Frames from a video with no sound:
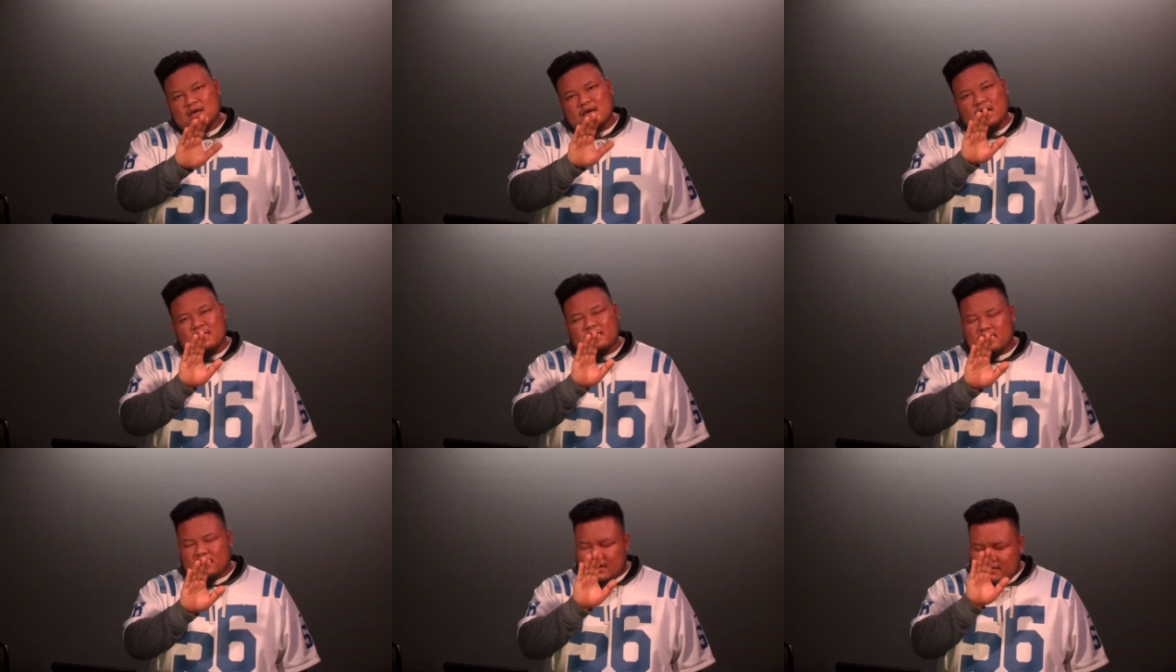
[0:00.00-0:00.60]
I
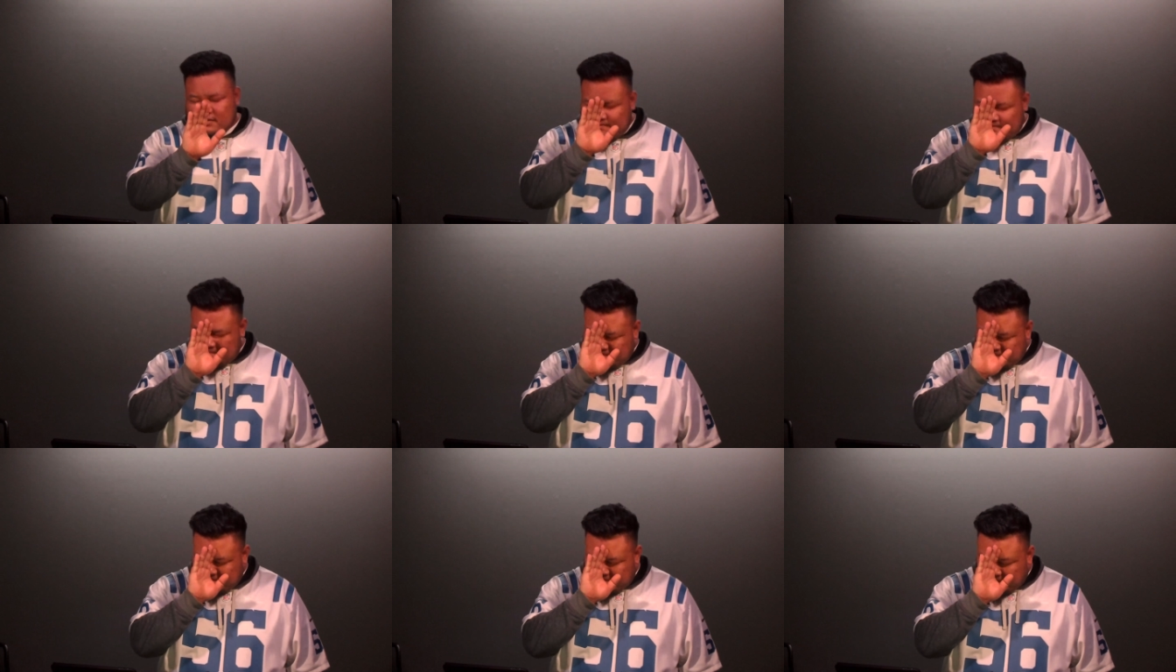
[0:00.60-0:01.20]
don't
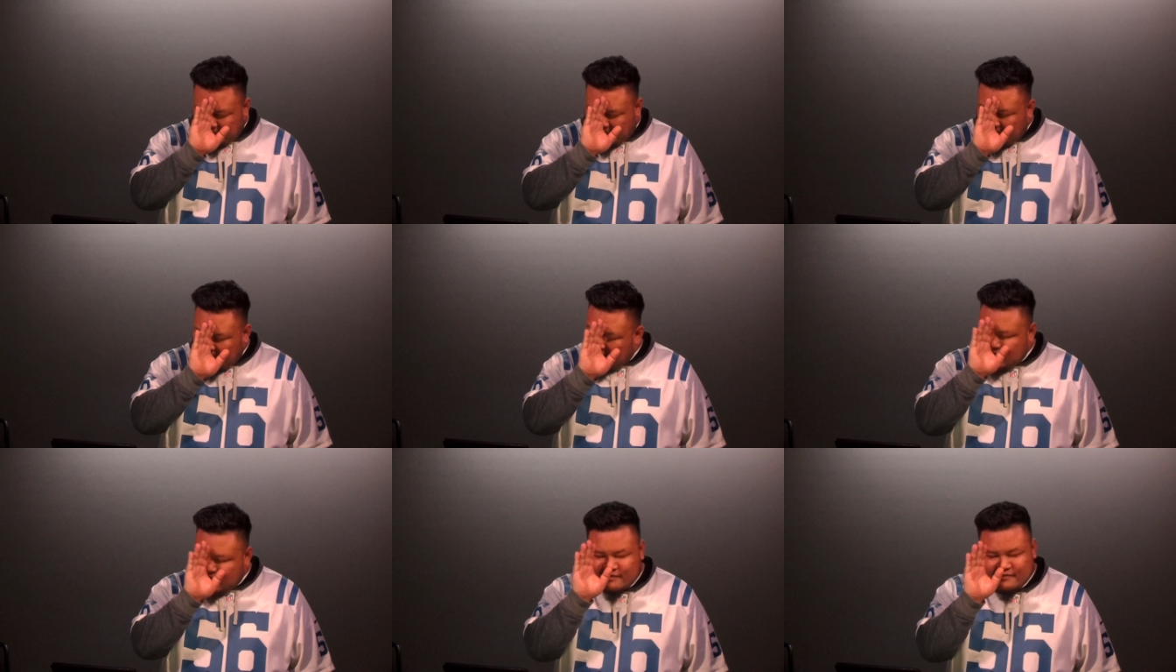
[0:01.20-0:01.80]

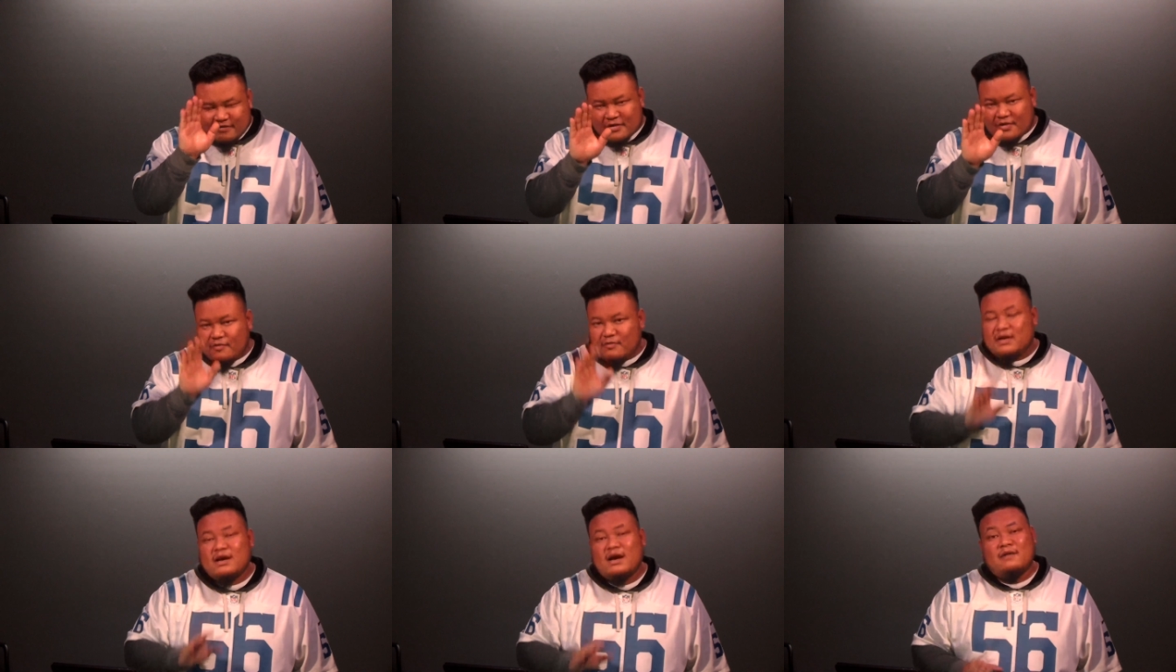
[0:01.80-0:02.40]
even know
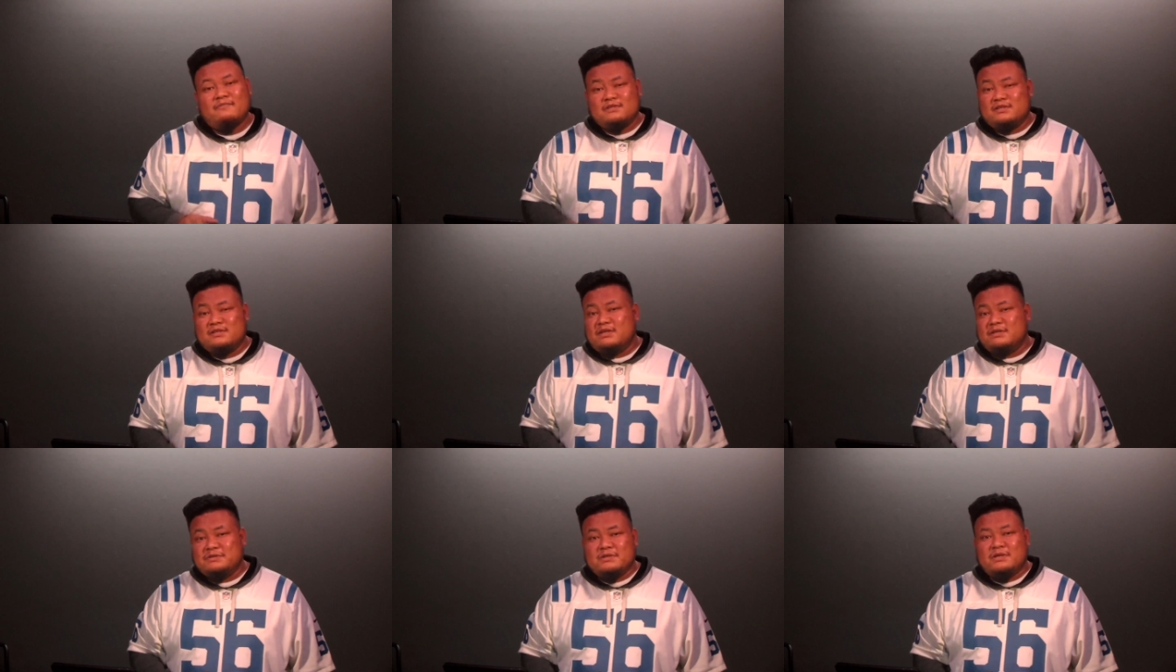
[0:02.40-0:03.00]
what I have to
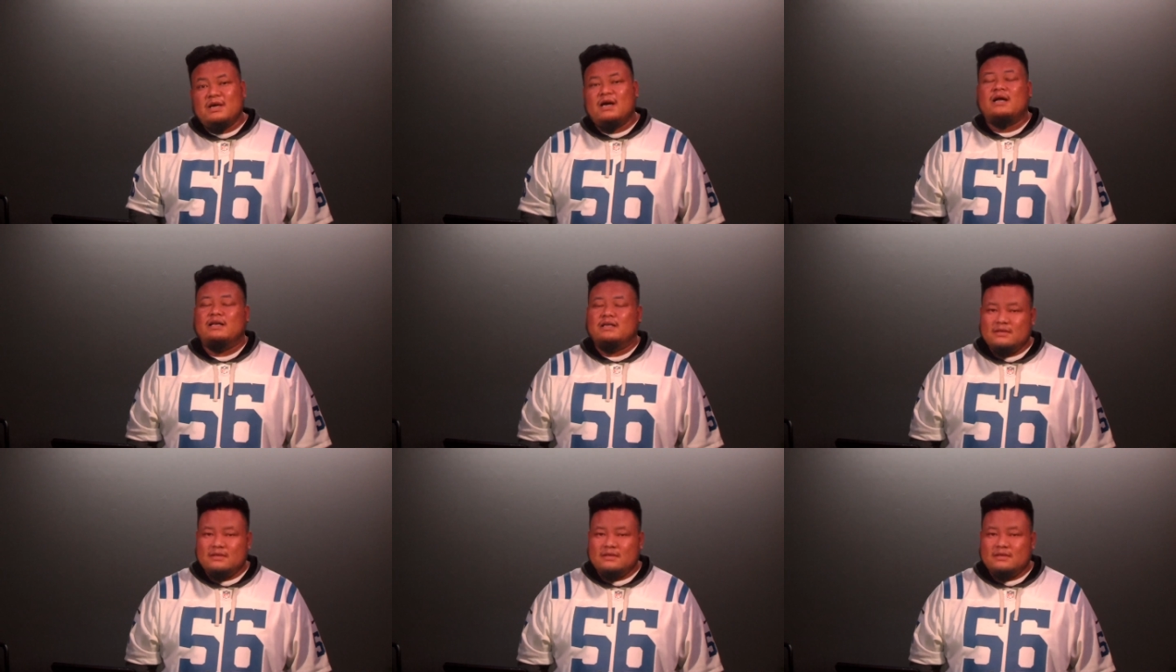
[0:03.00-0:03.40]
say to God.